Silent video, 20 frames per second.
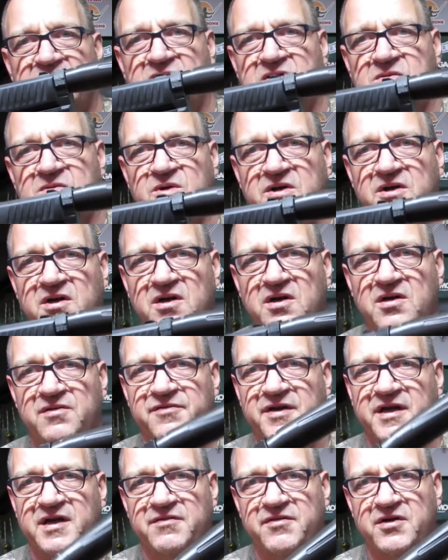just one I got off
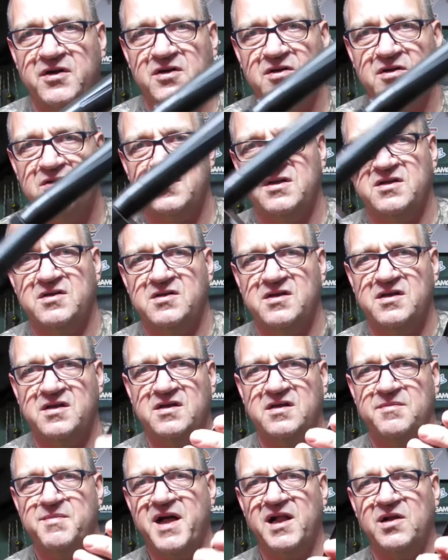Thingiverse, is the
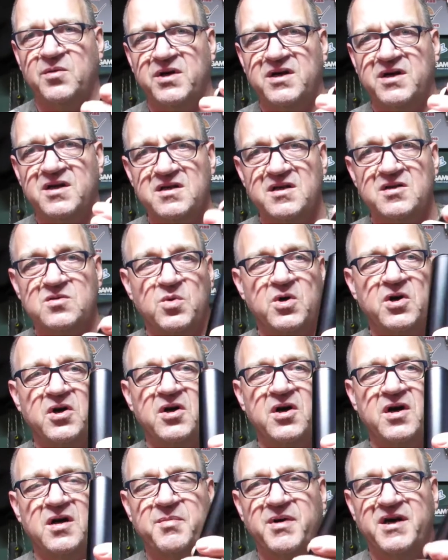metal one. It does
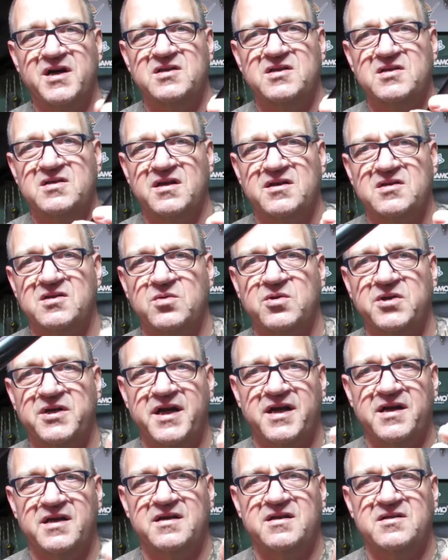work, but it's
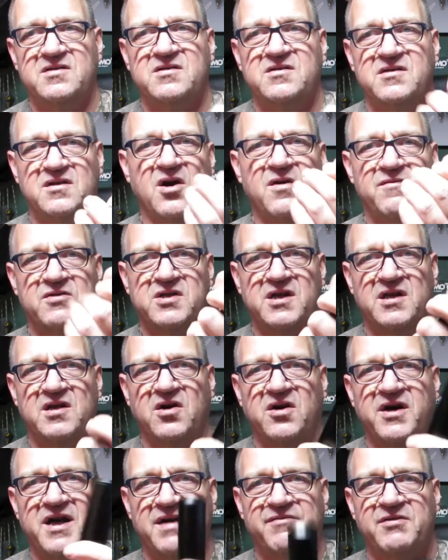obviously a
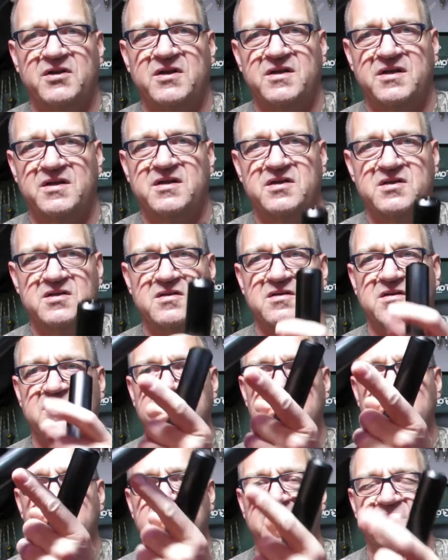lot heavier than
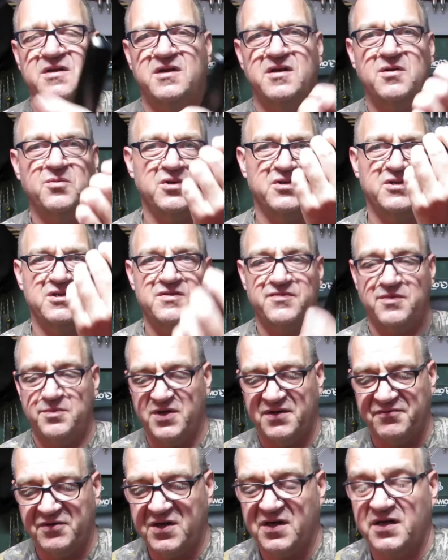this one, and I want this for
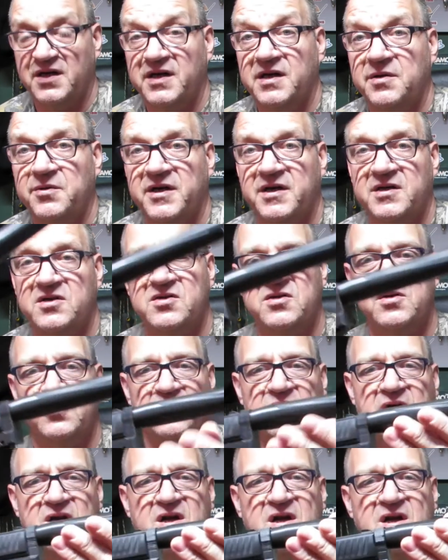my other gun anyway,
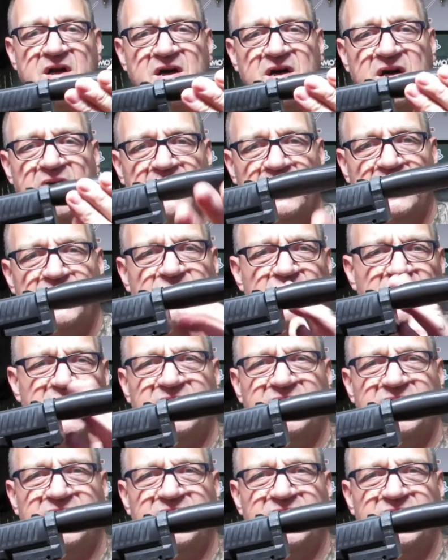so I just thought